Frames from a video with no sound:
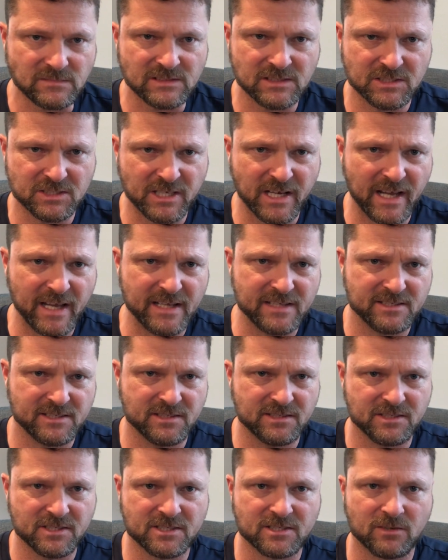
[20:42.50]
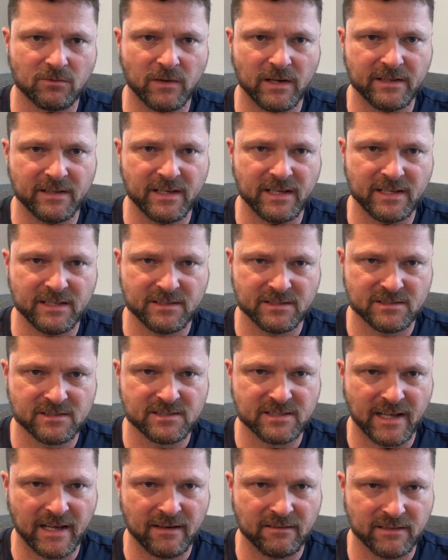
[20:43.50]
change in just the way the engine
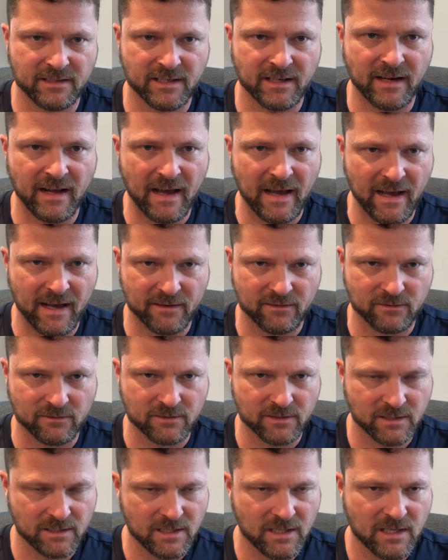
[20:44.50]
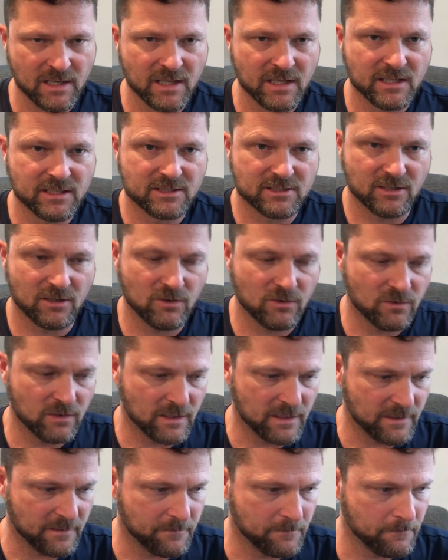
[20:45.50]
sounded and idled.
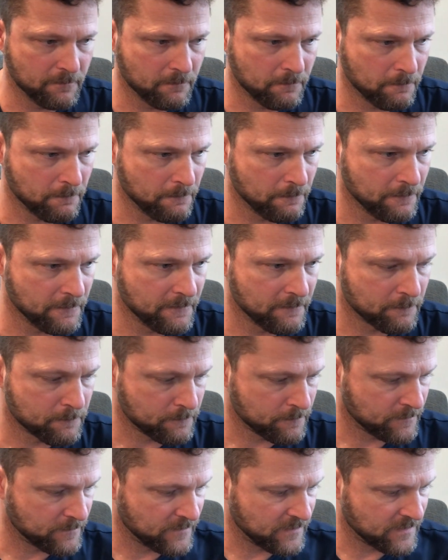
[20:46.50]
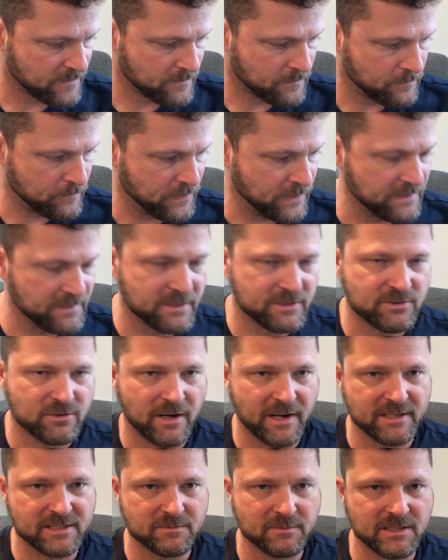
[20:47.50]
So putting the
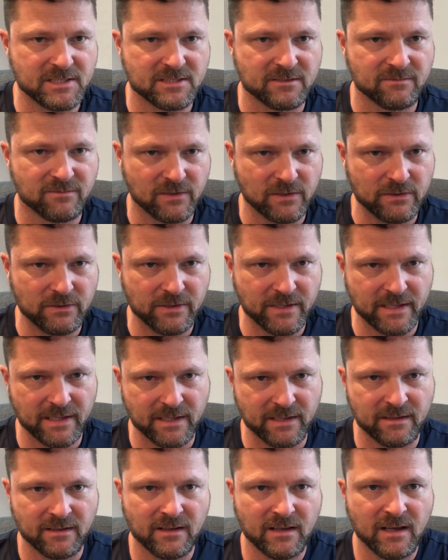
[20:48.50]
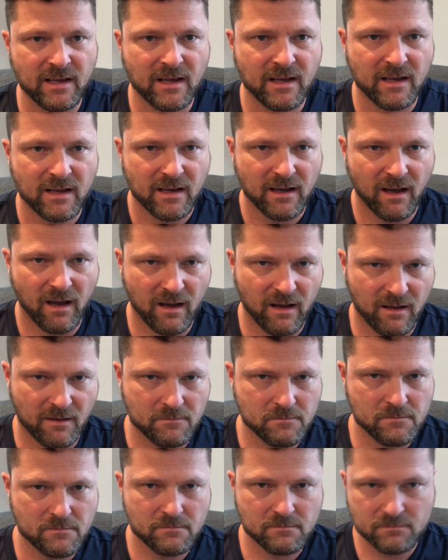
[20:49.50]
transmission fluid in,
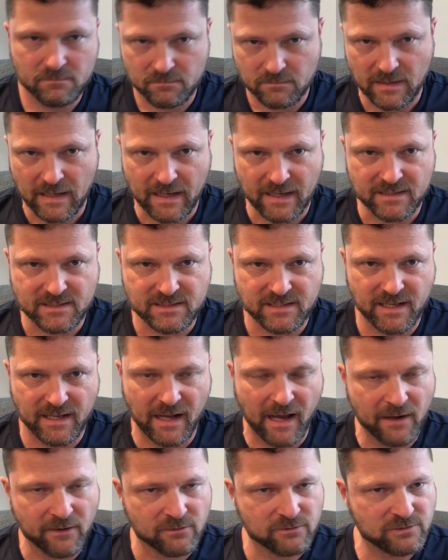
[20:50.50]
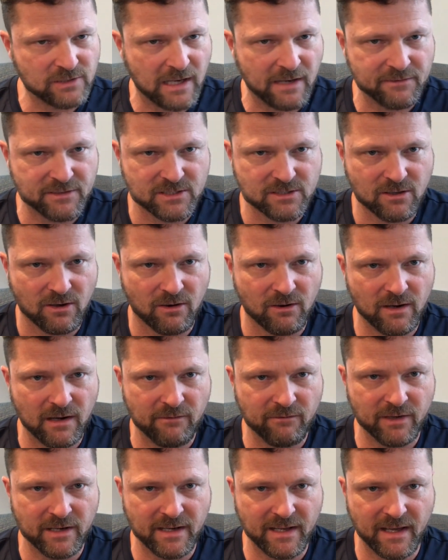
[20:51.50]
like I said, I don't drive this car
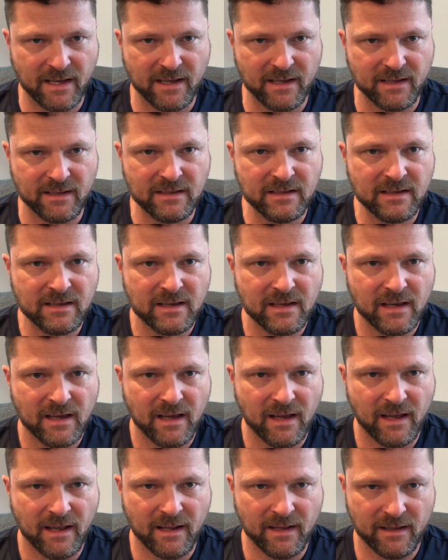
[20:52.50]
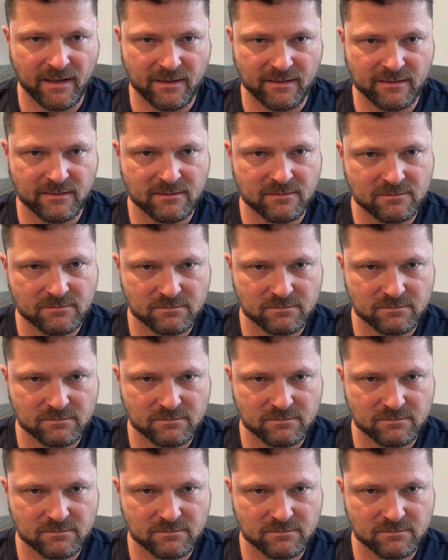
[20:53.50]
every day, and